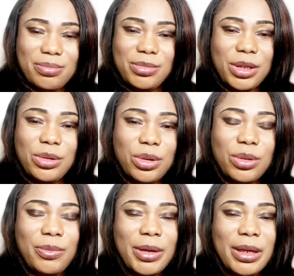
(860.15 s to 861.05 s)
You
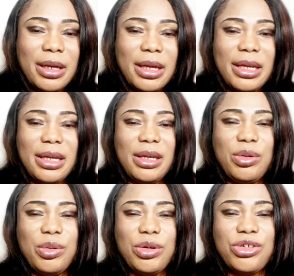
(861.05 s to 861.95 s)
know,
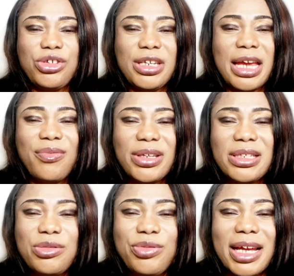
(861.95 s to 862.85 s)
she gave
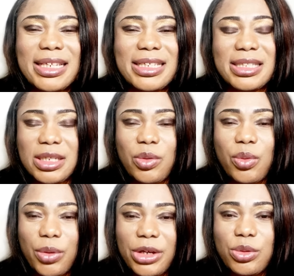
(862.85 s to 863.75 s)
it the realistic
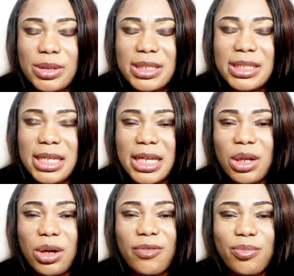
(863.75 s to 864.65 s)
way you would see a
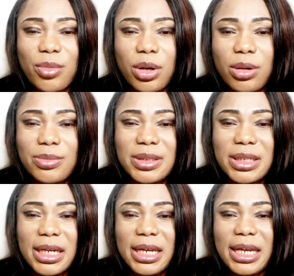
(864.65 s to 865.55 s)
lot of moms
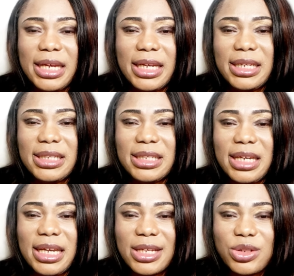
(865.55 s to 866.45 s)
in
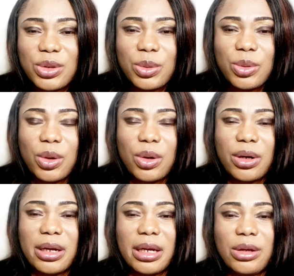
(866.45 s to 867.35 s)
the ghetto,
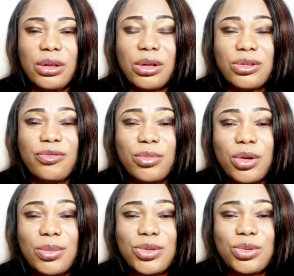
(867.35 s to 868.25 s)
or a lot of
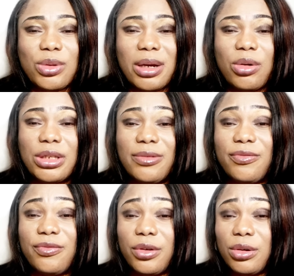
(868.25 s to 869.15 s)
moms who are
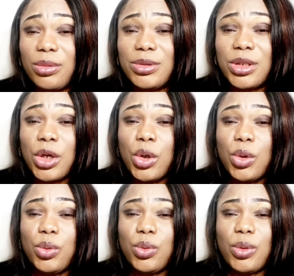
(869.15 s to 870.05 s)
uninformed,
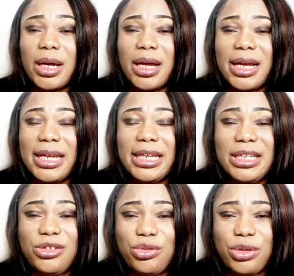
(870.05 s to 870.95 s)
who are
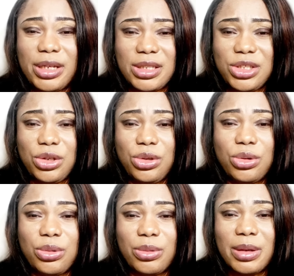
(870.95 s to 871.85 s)
illiterate, you
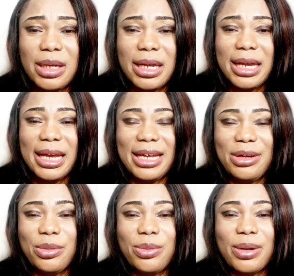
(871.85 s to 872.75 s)
know, and
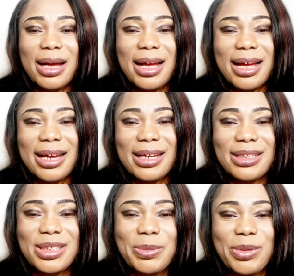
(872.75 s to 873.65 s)
who are
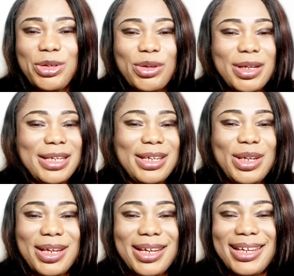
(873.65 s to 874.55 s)

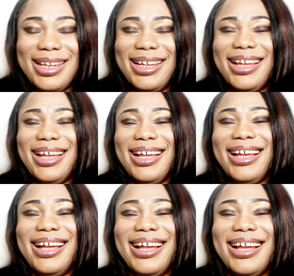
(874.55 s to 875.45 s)
spiritually,
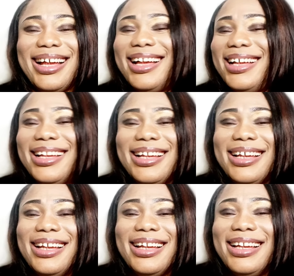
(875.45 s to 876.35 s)

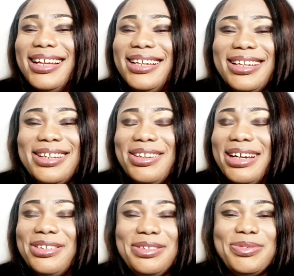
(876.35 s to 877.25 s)
you know,
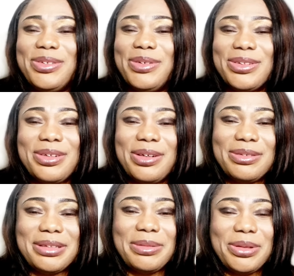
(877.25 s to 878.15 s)
I don't even know what to
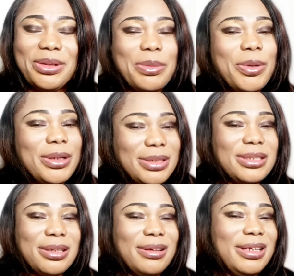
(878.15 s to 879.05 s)
call them, you know,
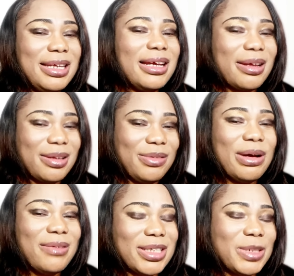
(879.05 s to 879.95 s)
but Yeah, you
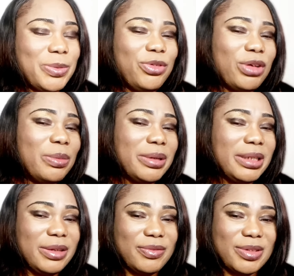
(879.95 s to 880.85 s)
have their spiritual
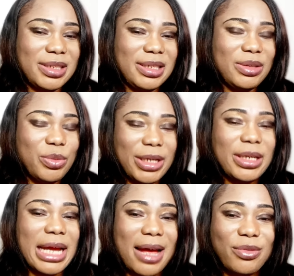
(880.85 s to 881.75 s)
beliefs in the way
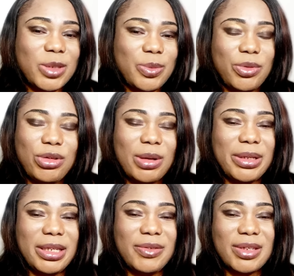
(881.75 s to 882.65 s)
they have those spiritual
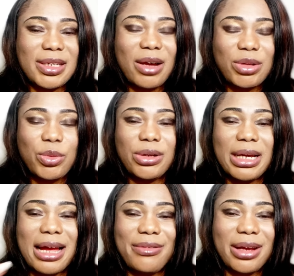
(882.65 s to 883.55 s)
beliefs and how they want
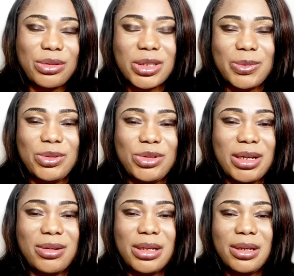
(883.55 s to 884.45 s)
to carry out those spiritual,